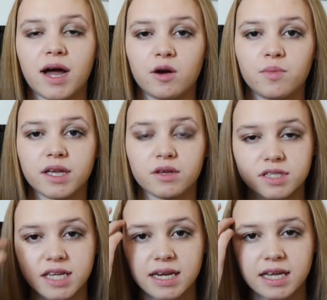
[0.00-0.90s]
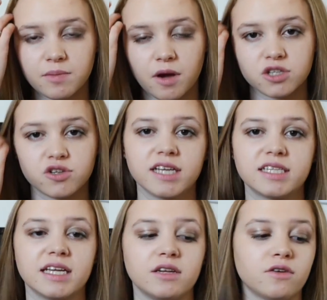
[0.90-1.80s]
helping your skin keep
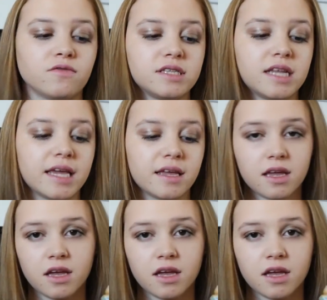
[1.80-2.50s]
hydrated, and obviously